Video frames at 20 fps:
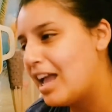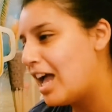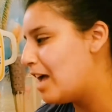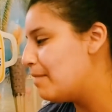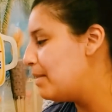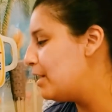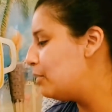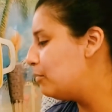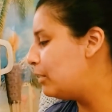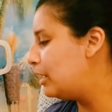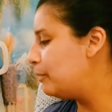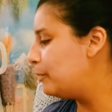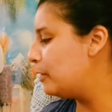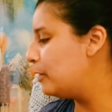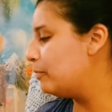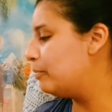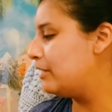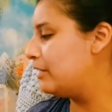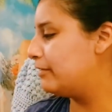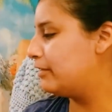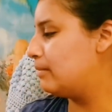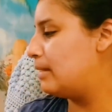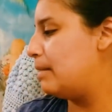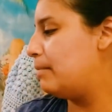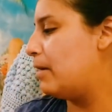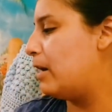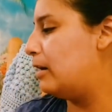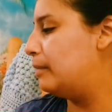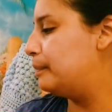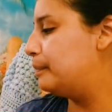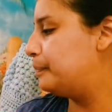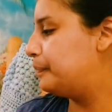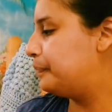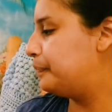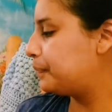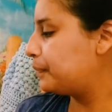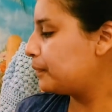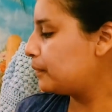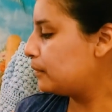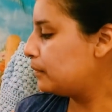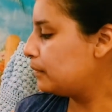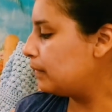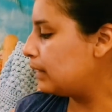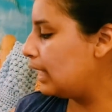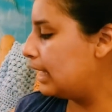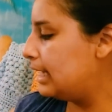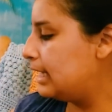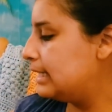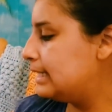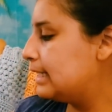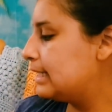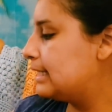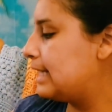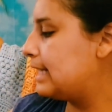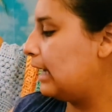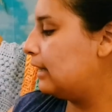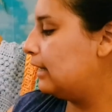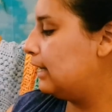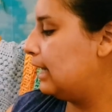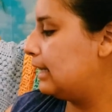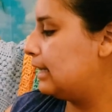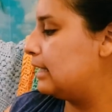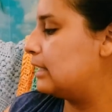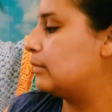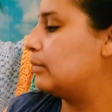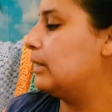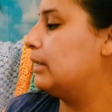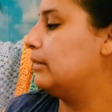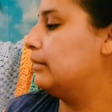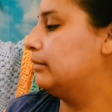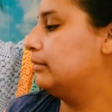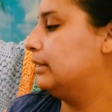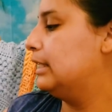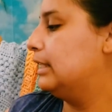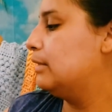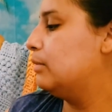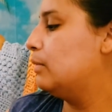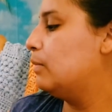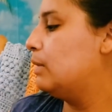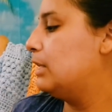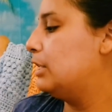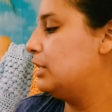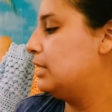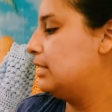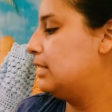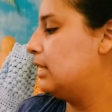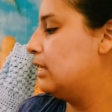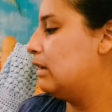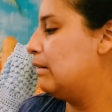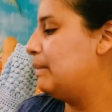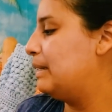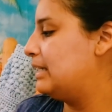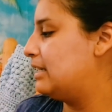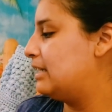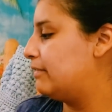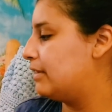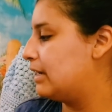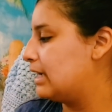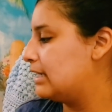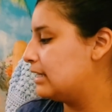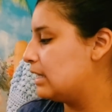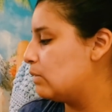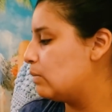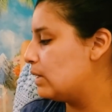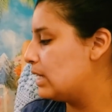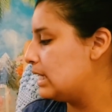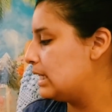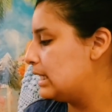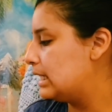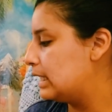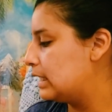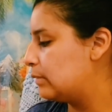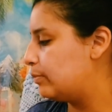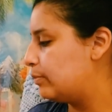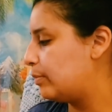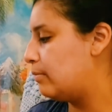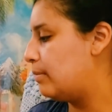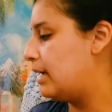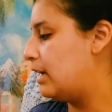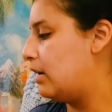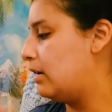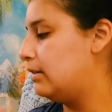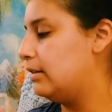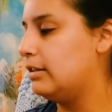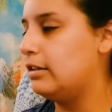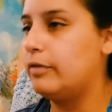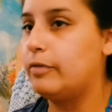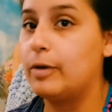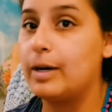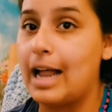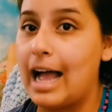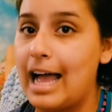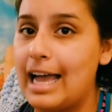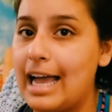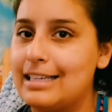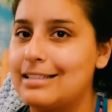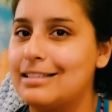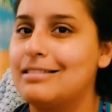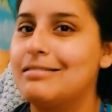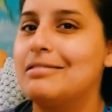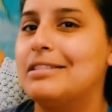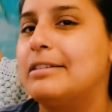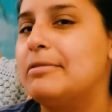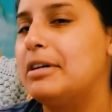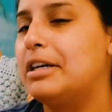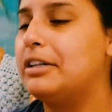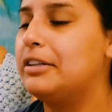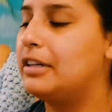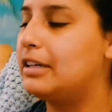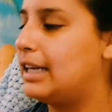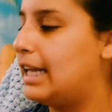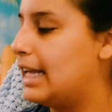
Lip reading: I made one more bee for my mom. And it's exactly like this one. This one was just a little bit different because I wanted to experiment on the different eyes, see what it